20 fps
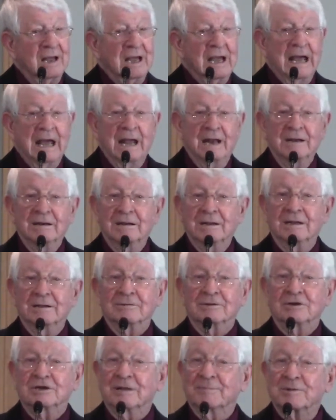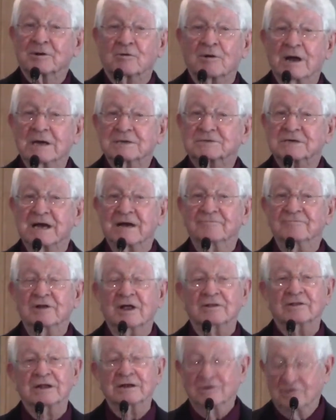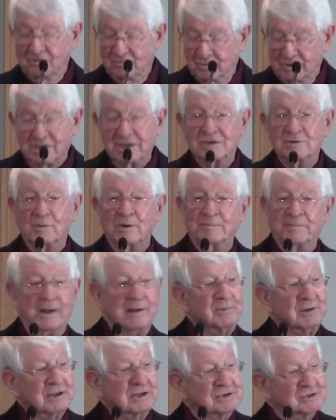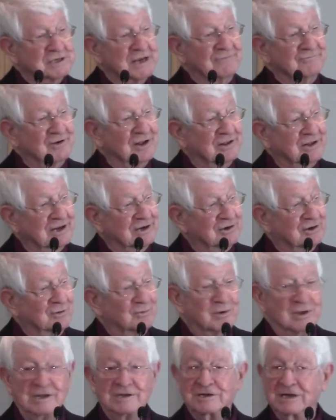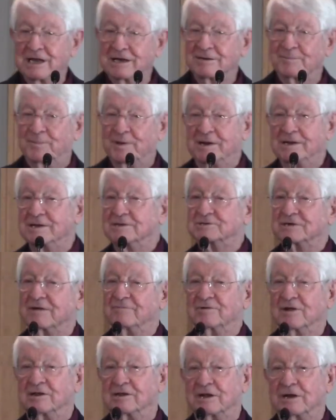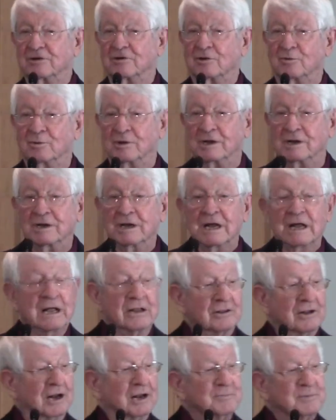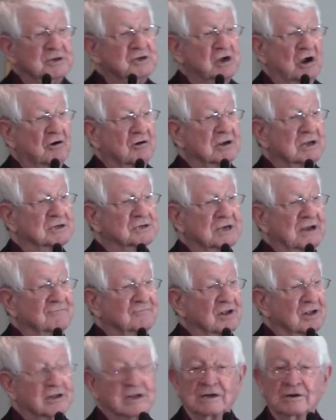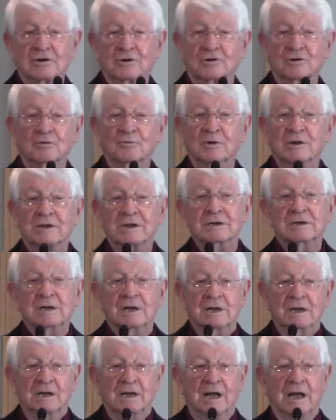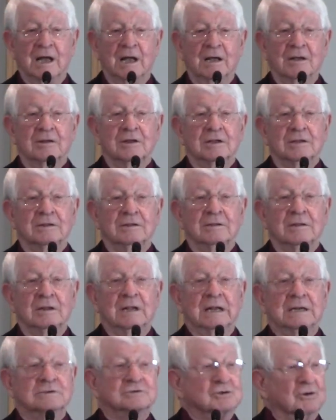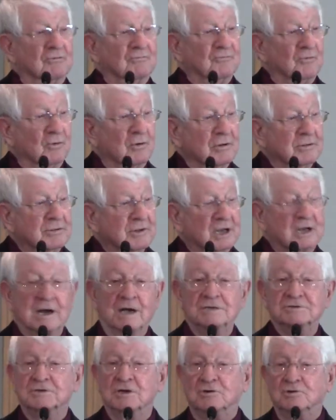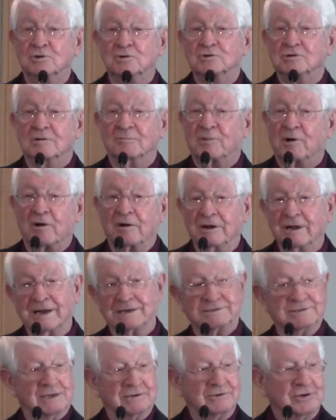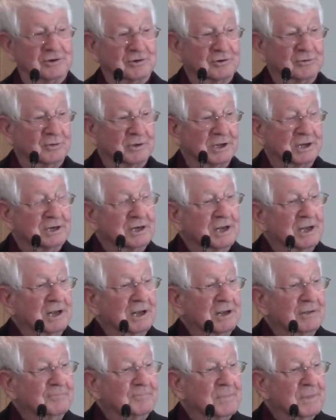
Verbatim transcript: and uh, the Democrats have nothing to do with it, and Republicans have nothing to do with it, the Independents have nothing to do with it, the Libertarians have nothing to do with it, uh, and so forth. The Constitutional Party has nothing to do with it.